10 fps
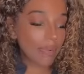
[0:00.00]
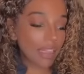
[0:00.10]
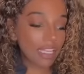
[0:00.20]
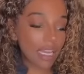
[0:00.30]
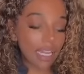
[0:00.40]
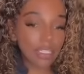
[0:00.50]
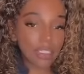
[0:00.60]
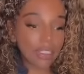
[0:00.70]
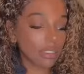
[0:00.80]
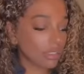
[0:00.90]
Tell me about the
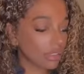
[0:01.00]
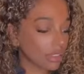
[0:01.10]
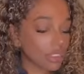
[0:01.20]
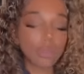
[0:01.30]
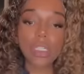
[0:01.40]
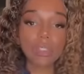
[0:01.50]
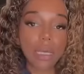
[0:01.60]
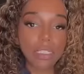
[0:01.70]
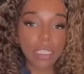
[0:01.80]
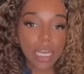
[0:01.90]
Nine of
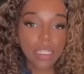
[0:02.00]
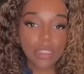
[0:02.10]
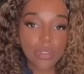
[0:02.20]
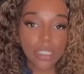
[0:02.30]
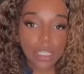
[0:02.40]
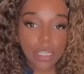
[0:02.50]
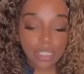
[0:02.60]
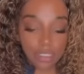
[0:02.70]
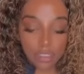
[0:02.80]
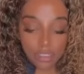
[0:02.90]
Swords. Why is the Nine of Swords
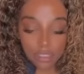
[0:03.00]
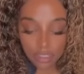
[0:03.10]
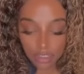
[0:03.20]
here?